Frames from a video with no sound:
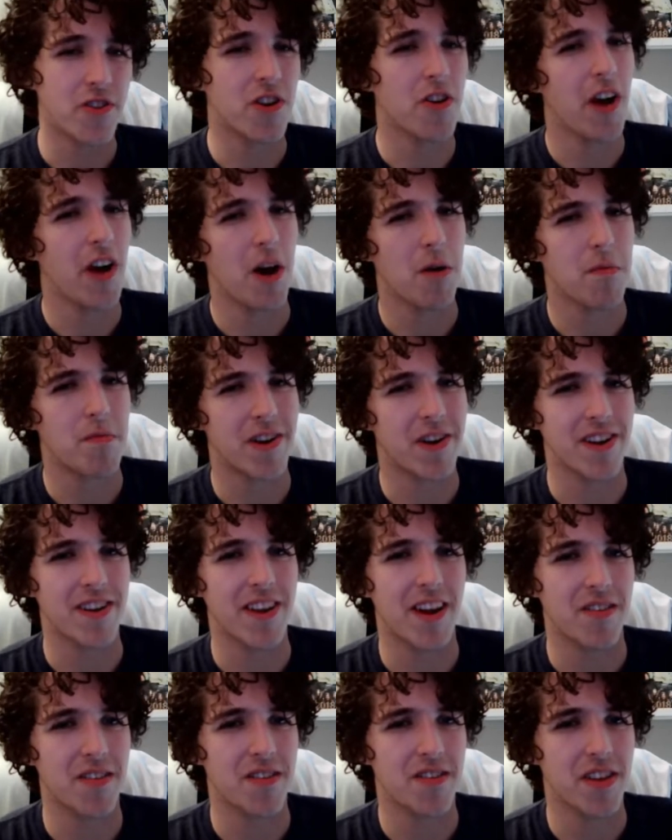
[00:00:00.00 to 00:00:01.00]
know how to break
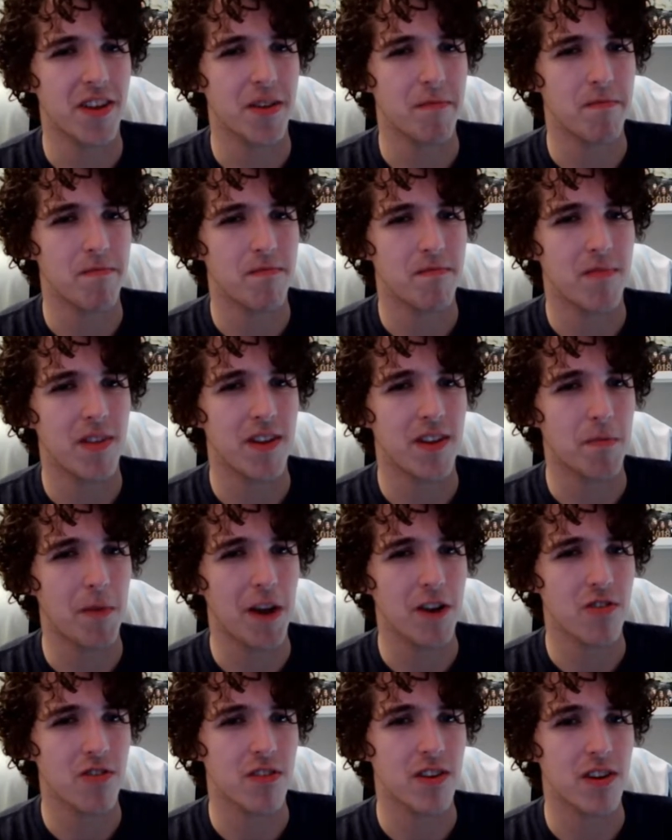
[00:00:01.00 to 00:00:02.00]
down a team,
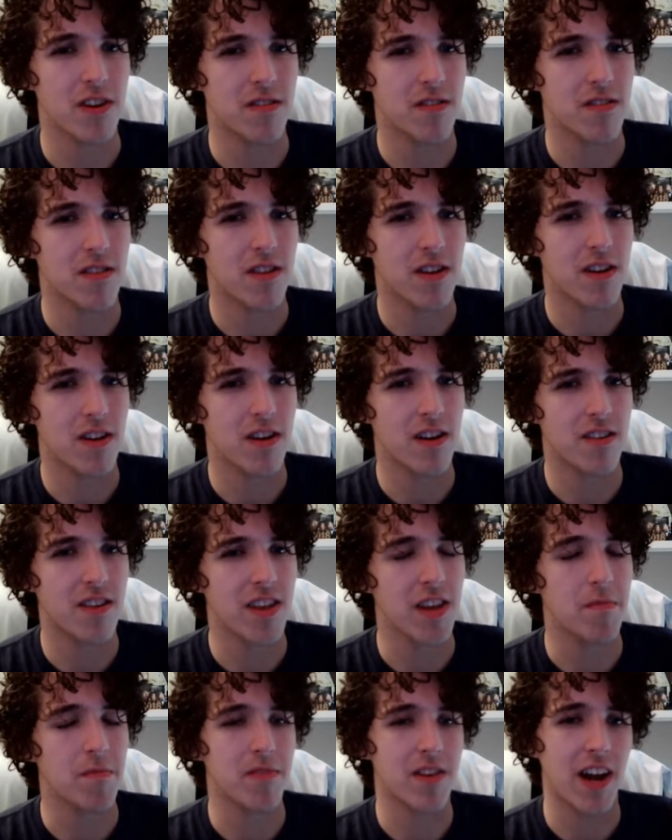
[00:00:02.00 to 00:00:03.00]
especially a
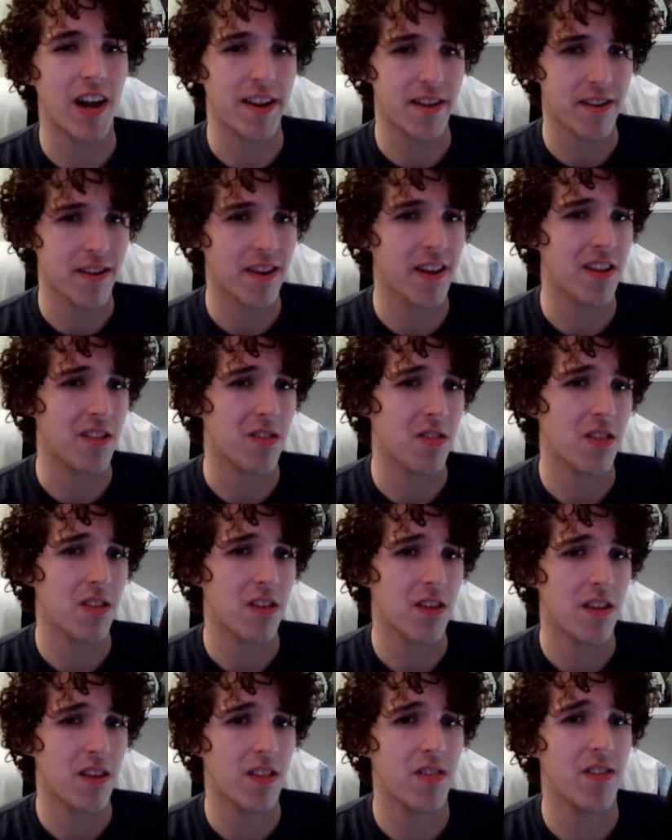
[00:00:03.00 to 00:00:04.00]
team 19th
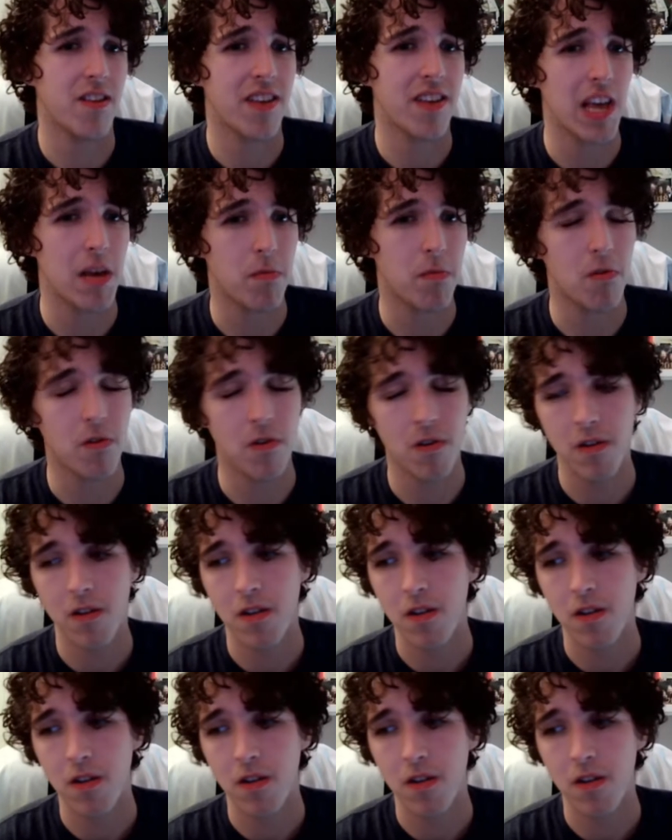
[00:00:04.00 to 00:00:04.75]
in the table.